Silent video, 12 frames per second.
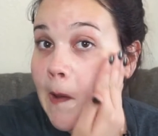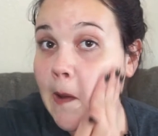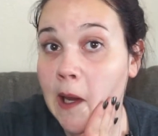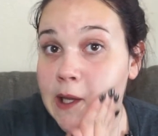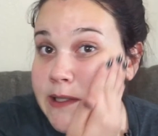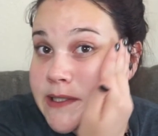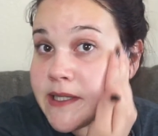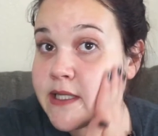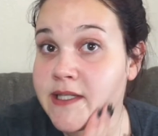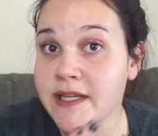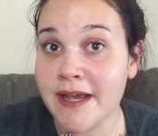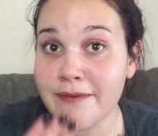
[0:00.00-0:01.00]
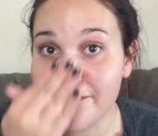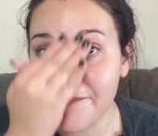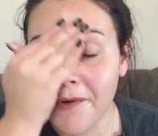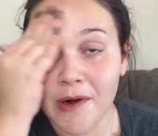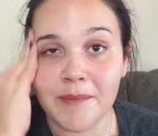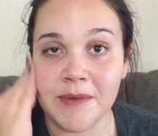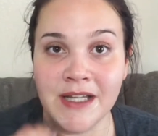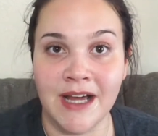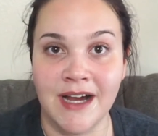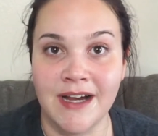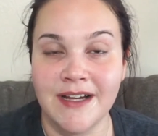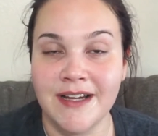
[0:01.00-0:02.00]
it's the same
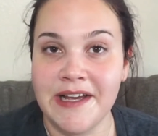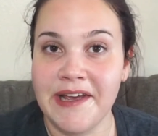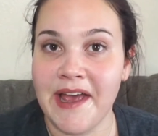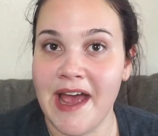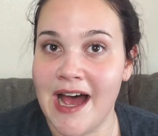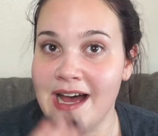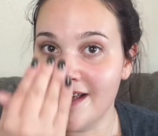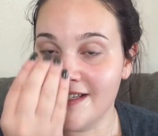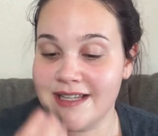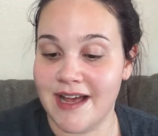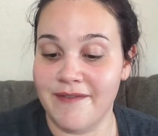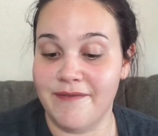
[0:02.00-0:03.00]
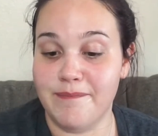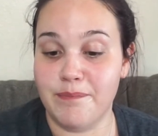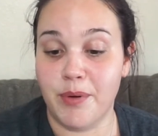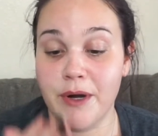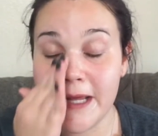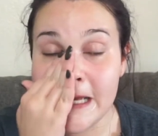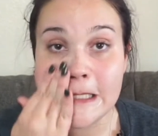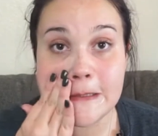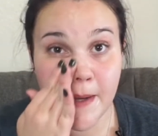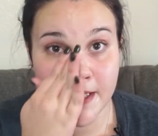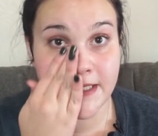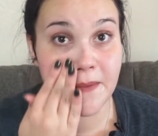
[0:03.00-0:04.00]
formula as a pretty
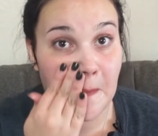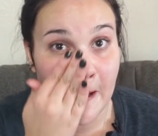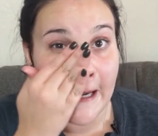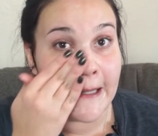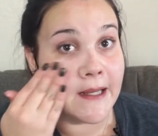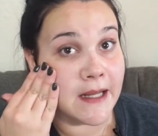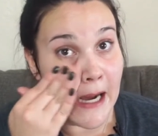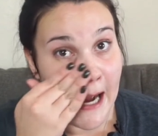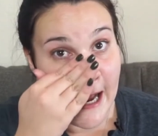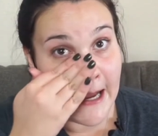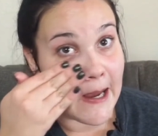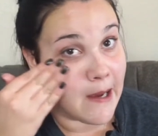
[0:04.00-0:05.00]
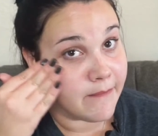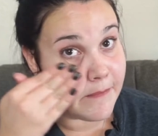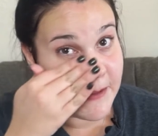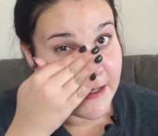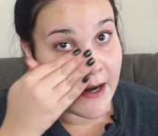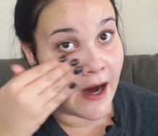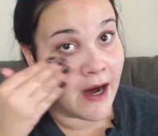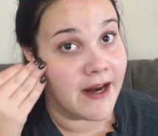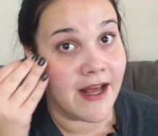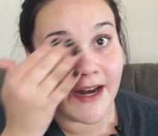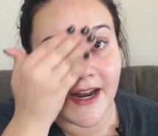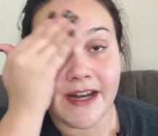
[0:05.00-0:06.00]
expensive brand, and I have not
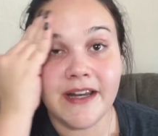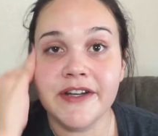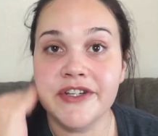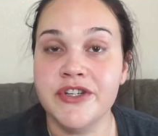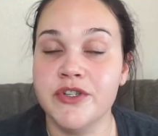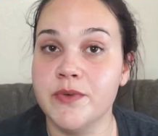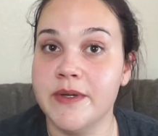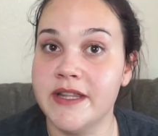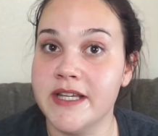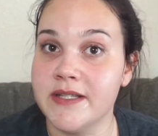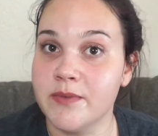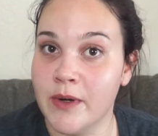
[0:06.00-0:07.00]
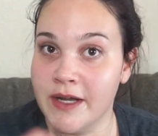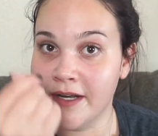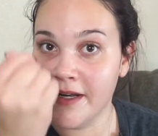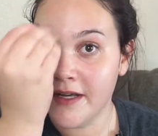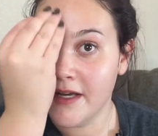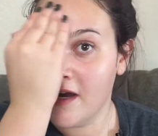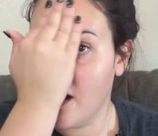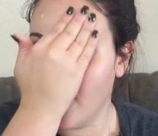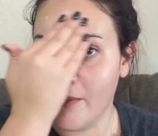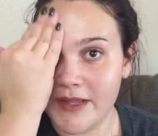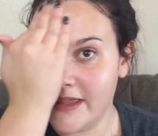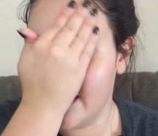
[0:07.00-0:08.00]
had any issues with this one or
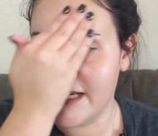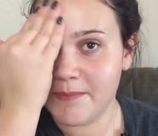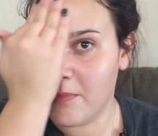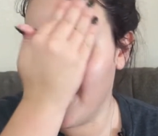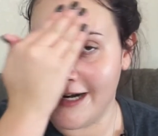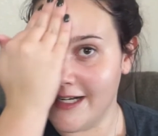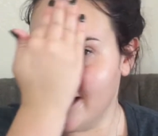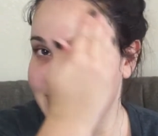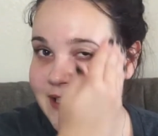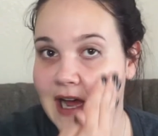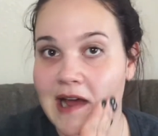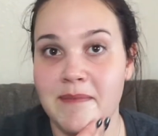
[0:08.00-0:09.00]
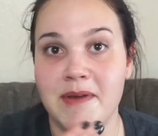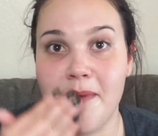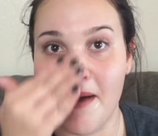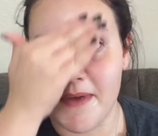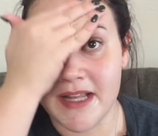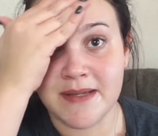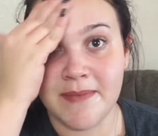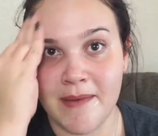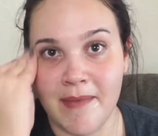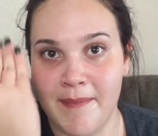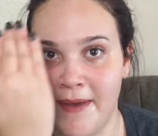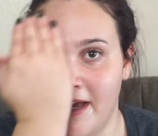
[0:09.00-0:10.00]
with this product. It's made
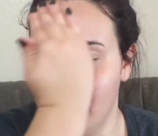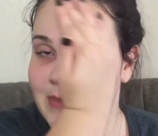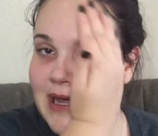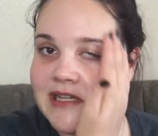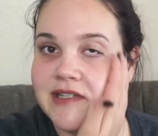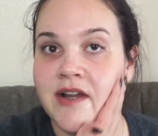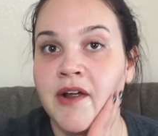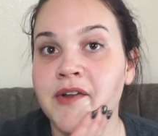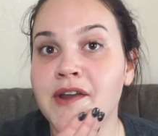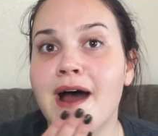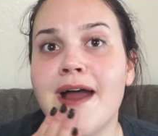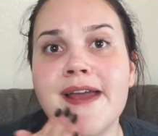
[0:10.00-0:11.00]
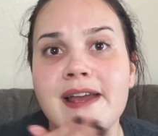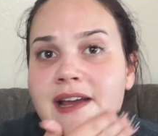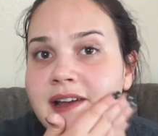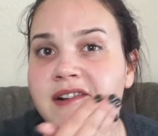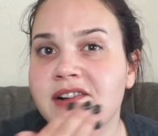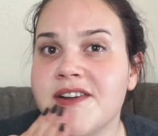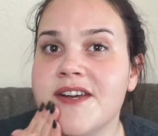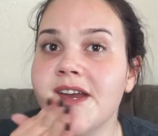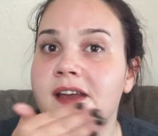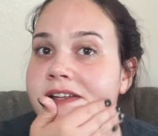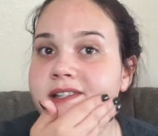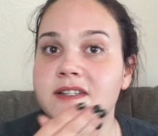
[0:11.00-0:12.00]
my makeup last all night.
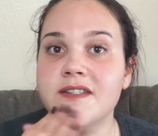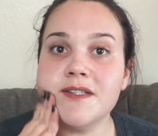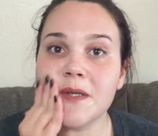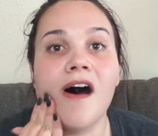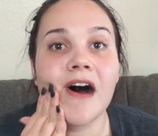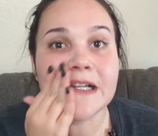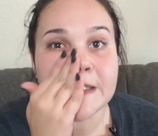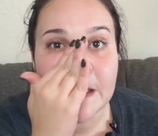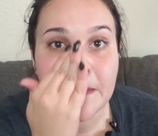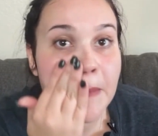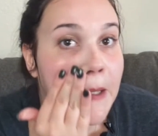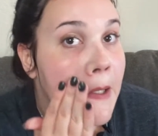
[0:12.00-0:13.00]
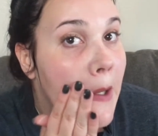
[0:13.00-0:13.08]
It's awesome.